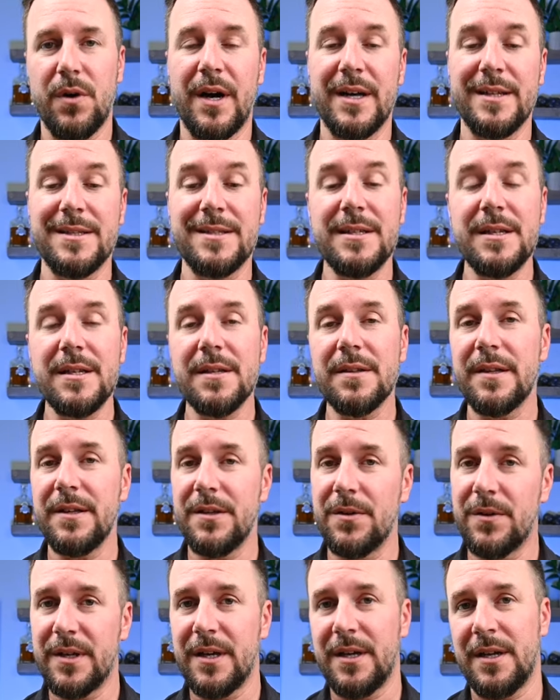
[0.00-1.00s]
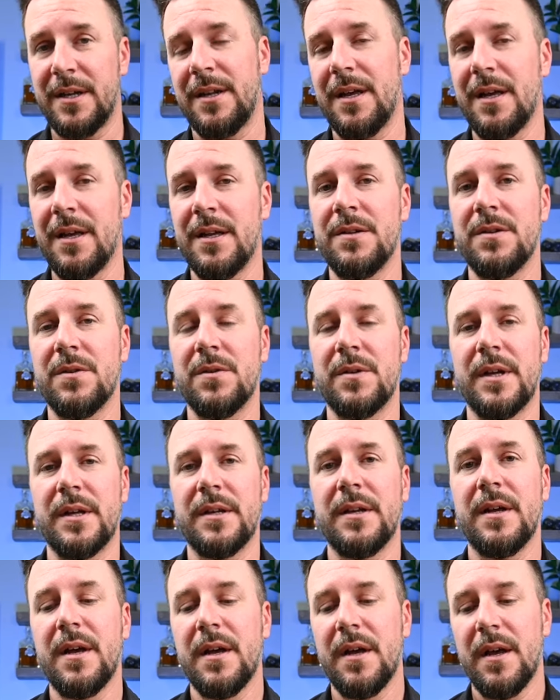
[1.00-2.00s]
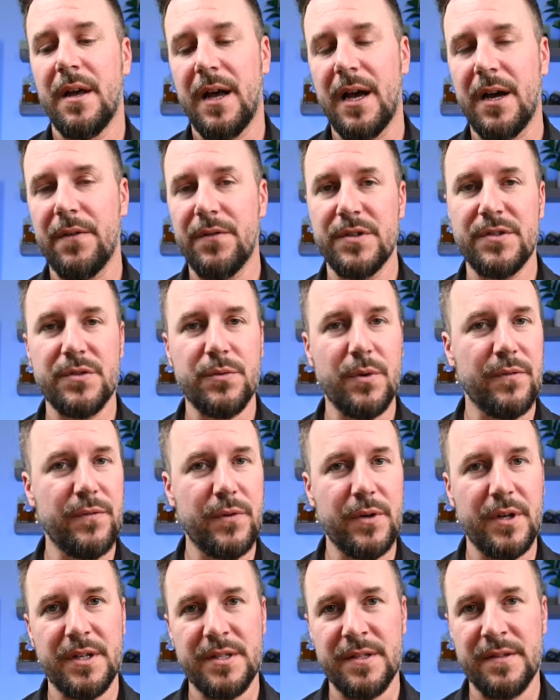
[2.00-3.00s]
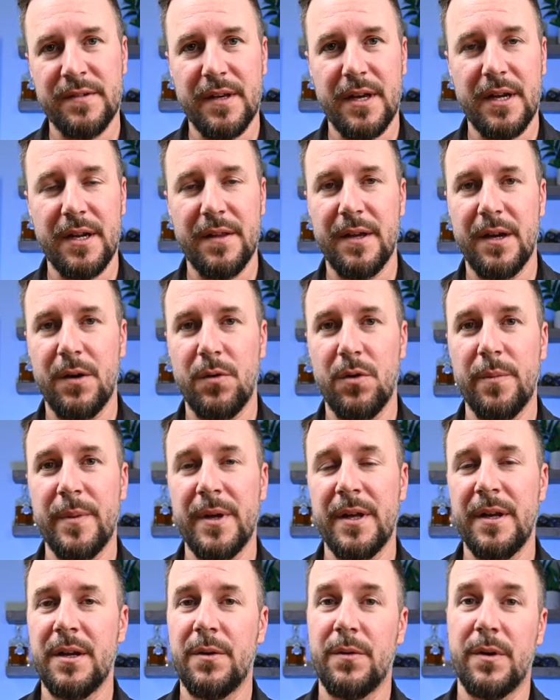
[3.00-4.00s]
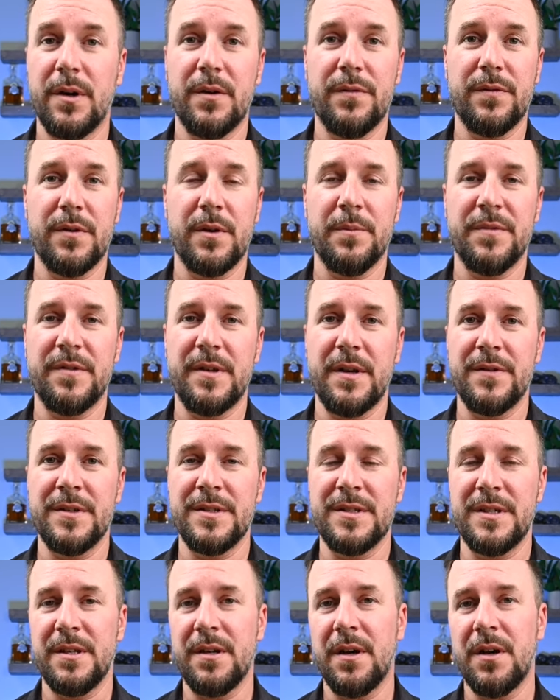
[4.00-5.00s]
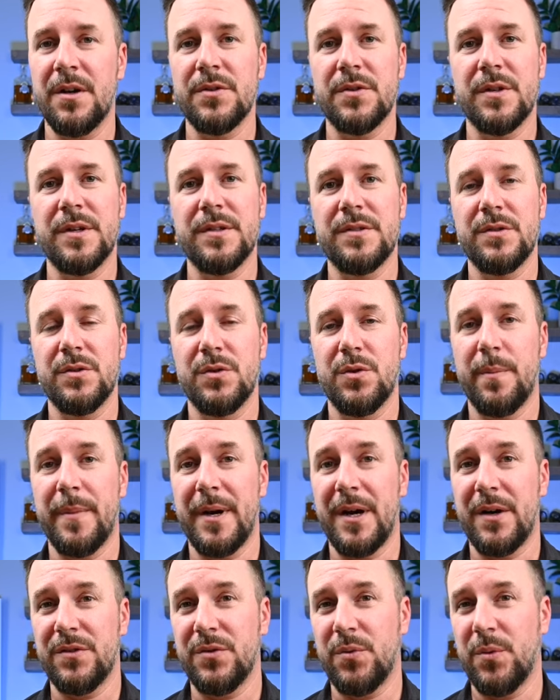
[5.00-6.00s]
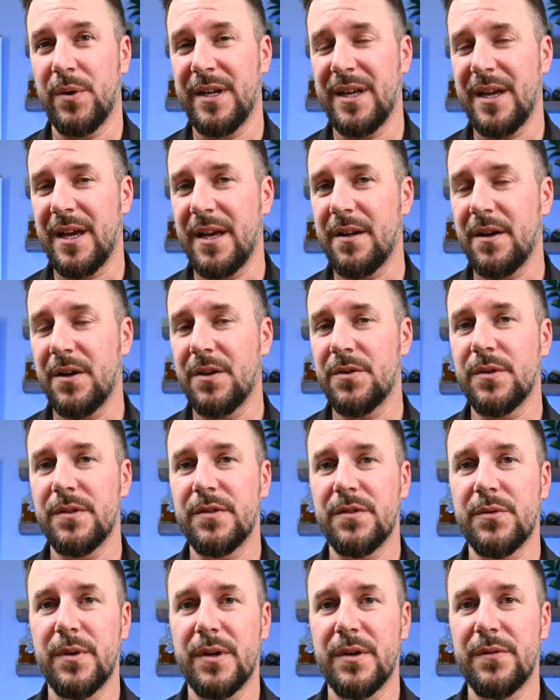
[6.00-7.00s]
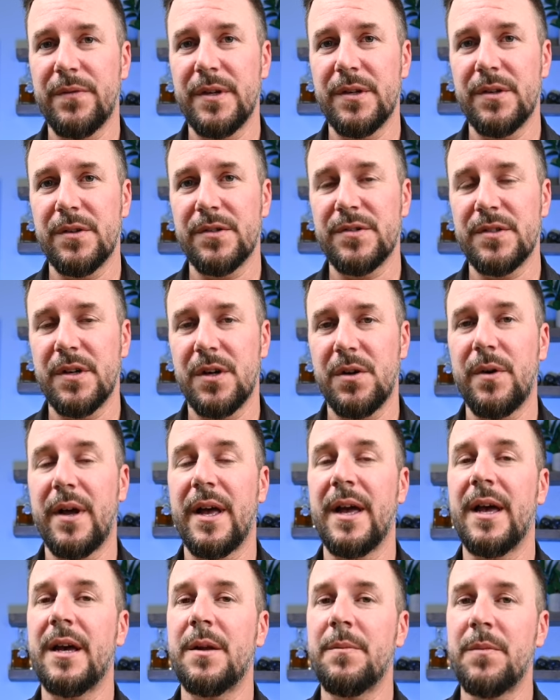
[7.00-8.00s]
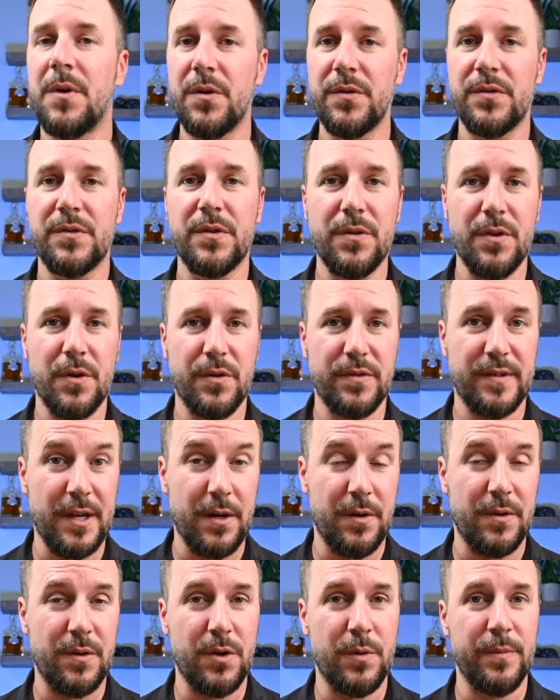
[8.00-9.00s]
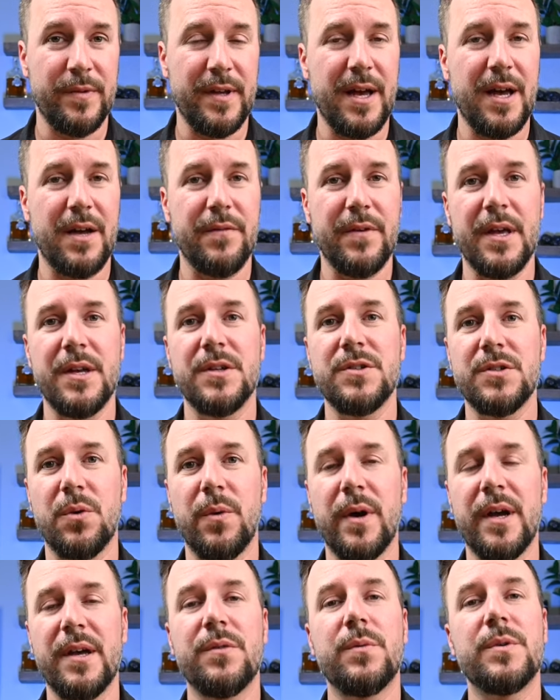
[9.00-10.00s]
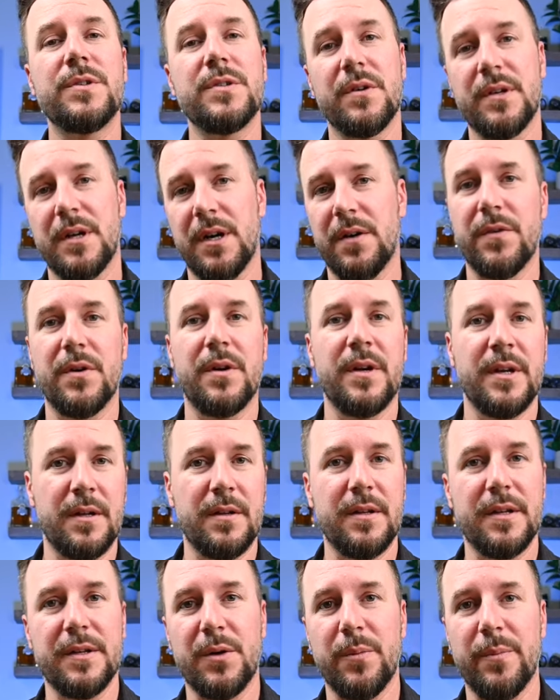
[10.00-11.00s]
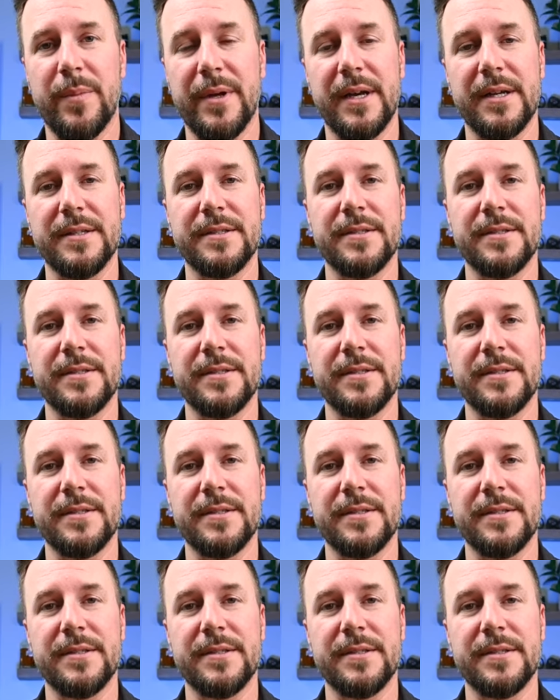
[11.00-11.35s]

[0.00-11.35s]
Ideally, you'll get an end unit. Average square footage inside of there will be anywhere from 1,700 to about 2,800 square feet or so, and most of those townhomes have HOAs, which I'll cover in a little bit.